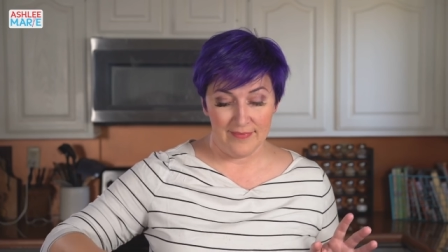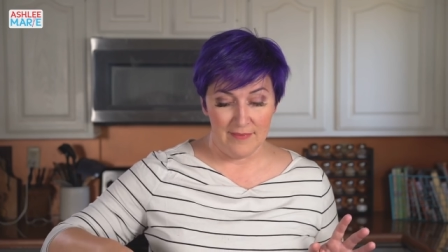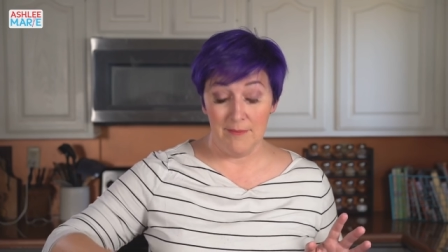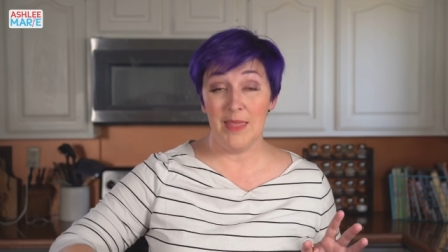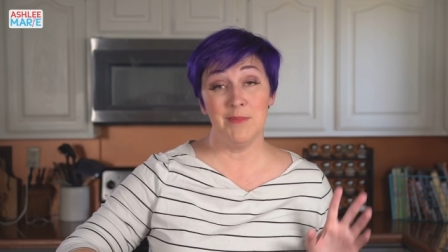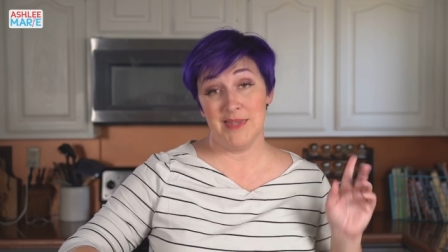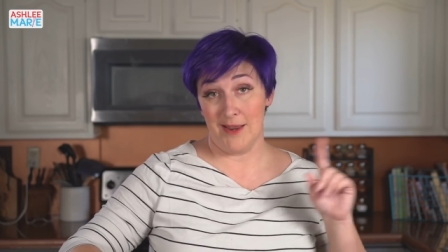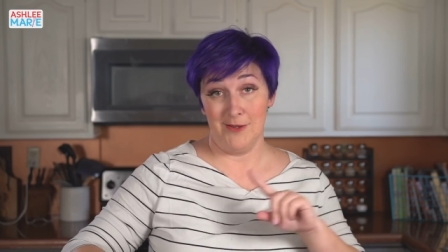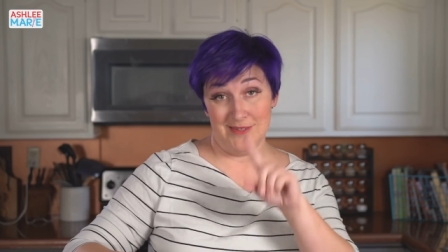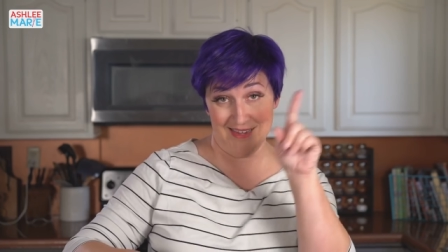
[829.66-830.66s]
Meat and
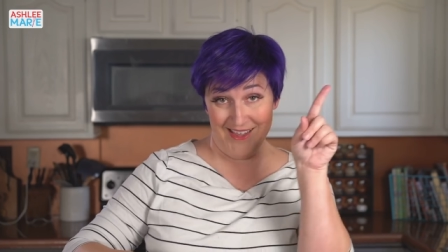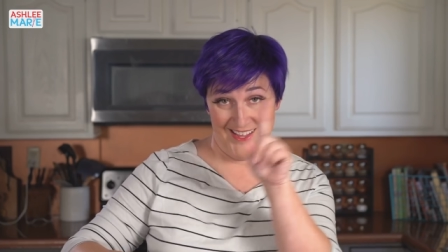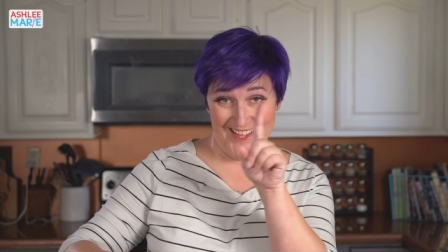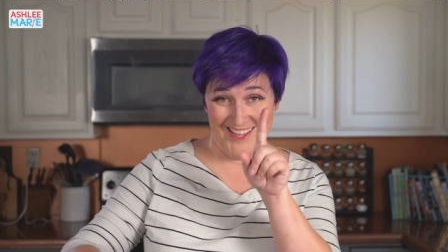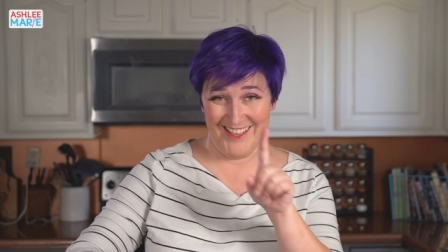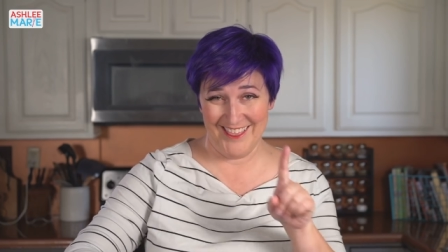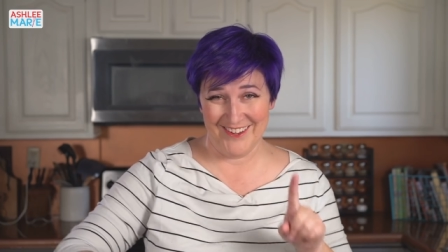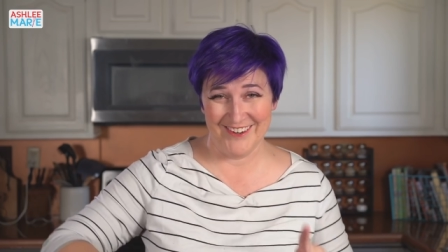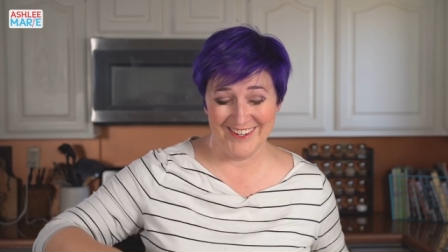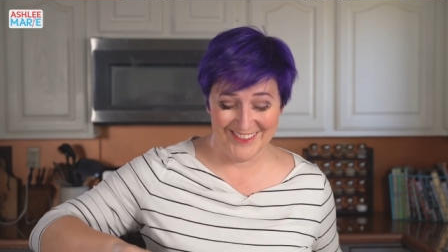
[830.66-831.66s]
potatoes,
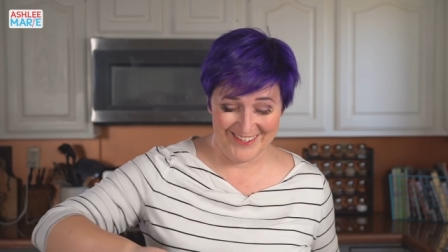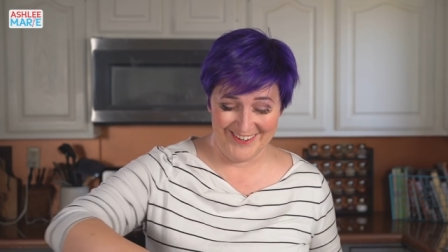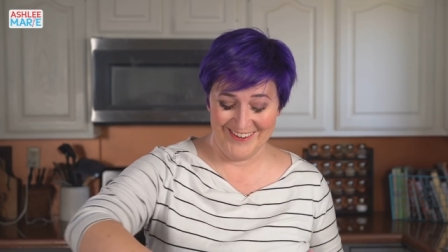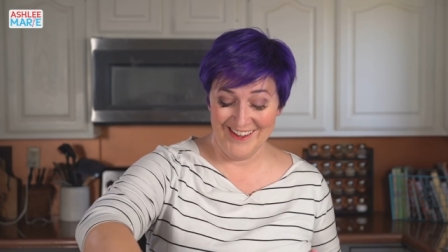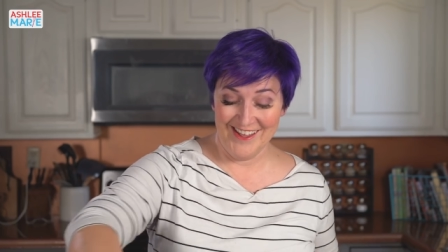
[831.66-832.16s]
through and through.